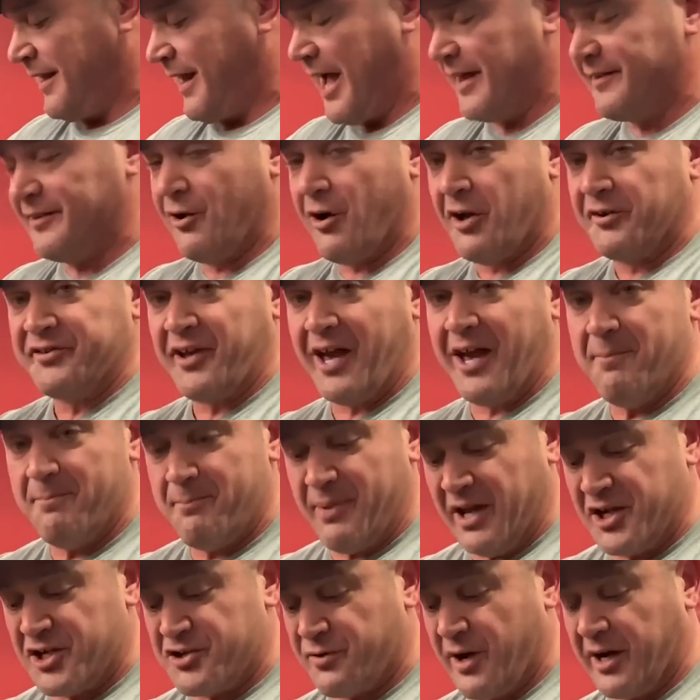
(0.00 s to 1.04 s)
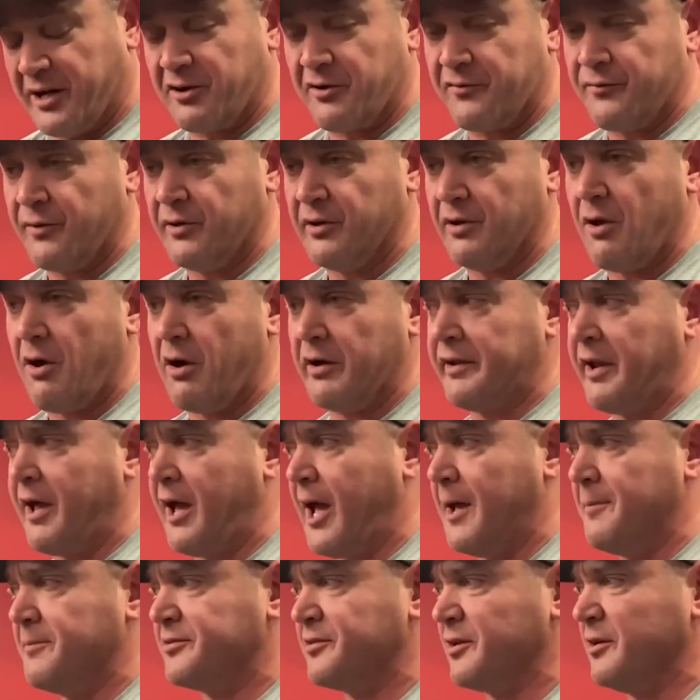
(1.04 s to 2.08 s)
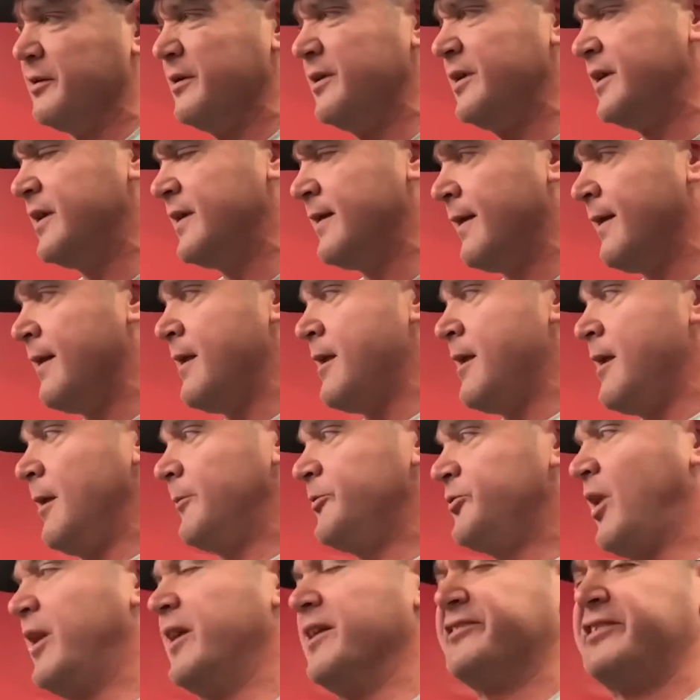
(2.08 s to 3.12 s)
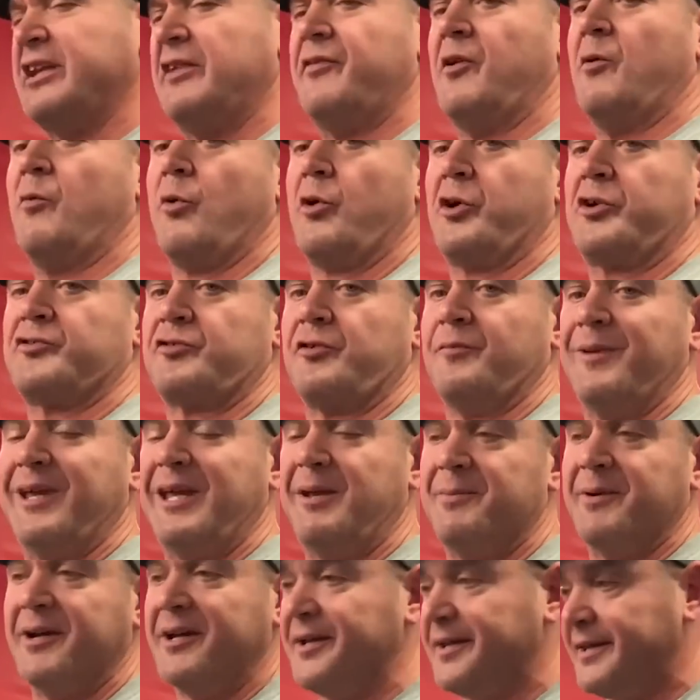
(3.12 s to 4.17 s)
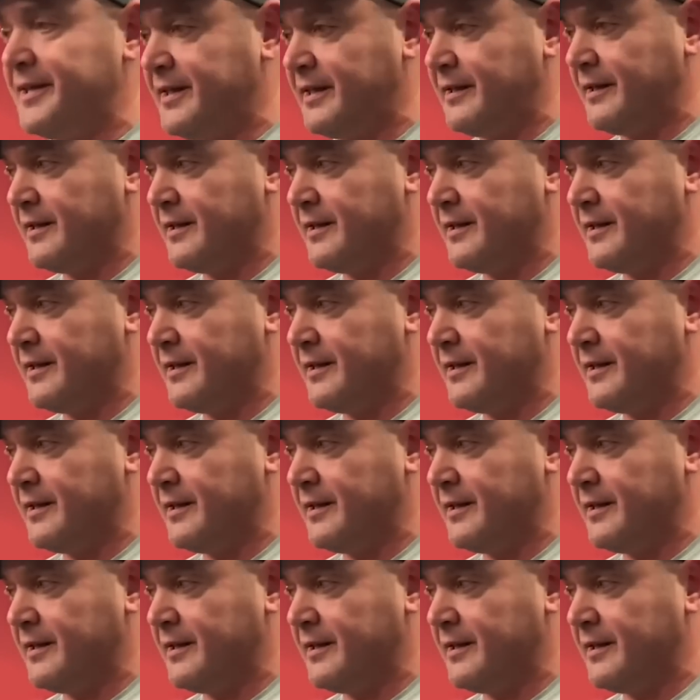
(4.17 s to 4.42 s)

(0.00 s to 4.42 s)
had the all-time bench record for a long time, so I'm trying to see if it works for me, but